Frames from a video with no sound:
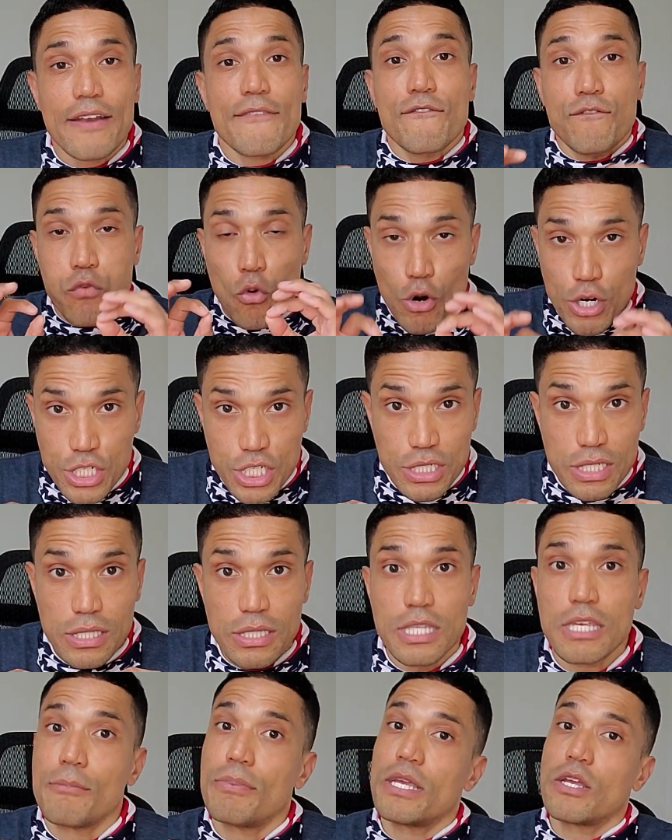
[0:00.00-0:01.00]

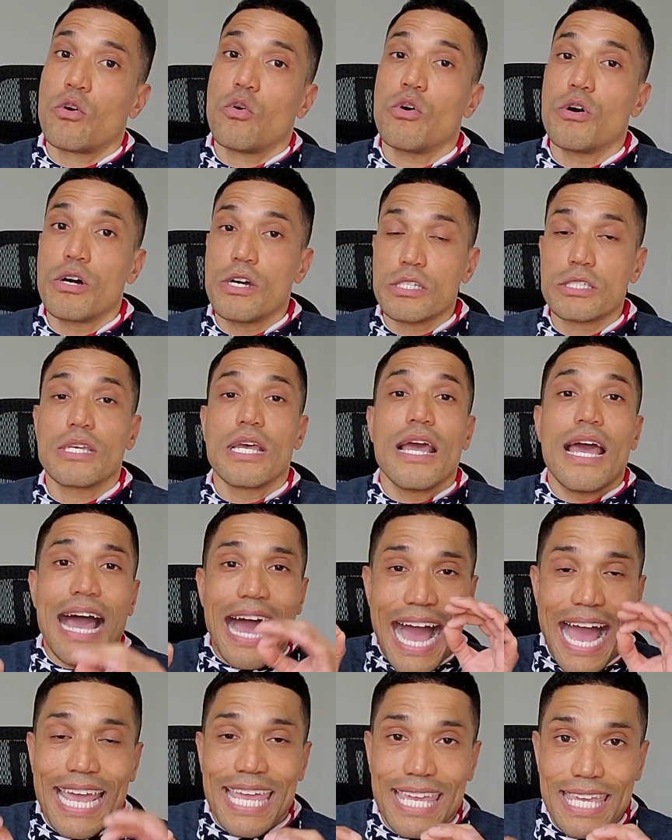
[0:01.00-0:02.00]
fortunately, because
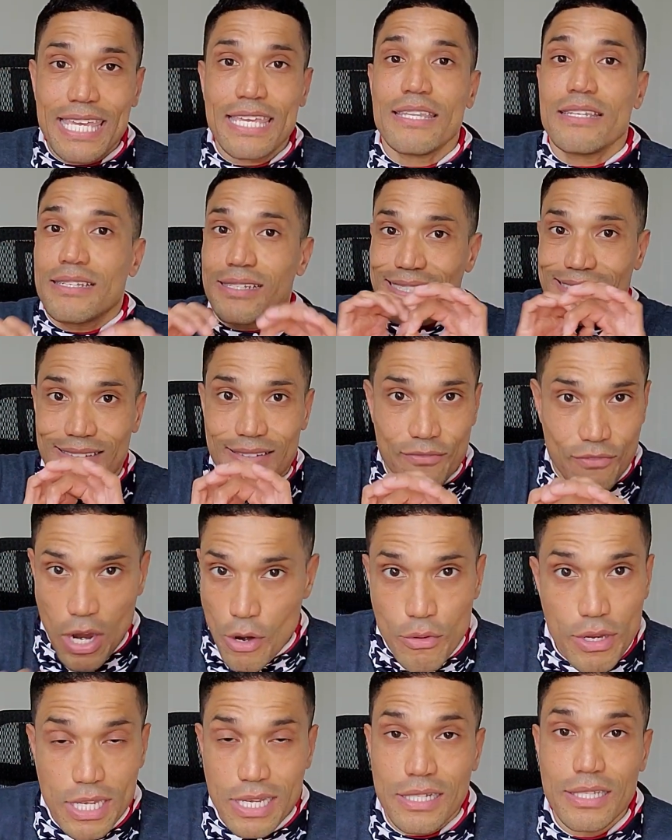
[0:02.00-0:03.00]
I eat
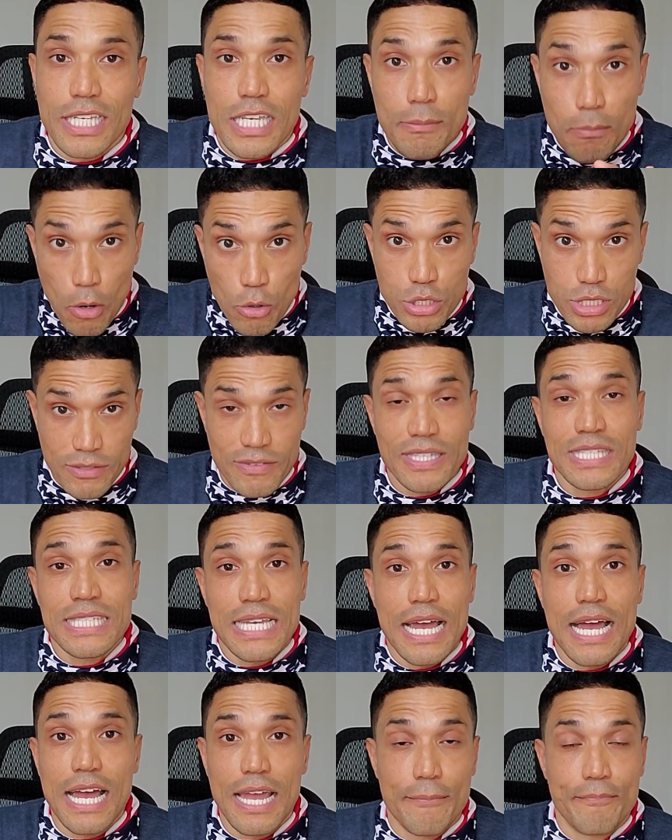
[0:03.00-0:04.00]
very clean most of the
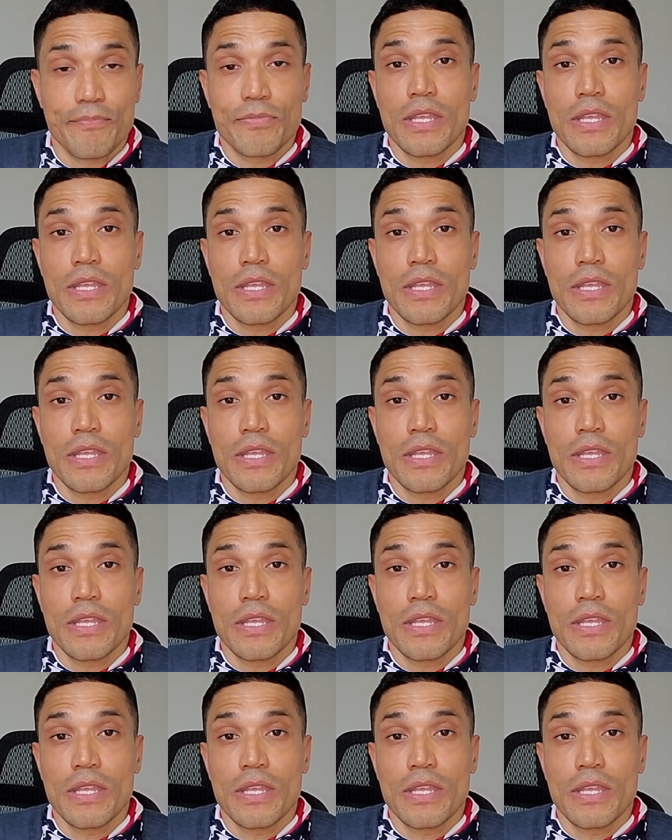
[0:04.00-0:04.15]
time.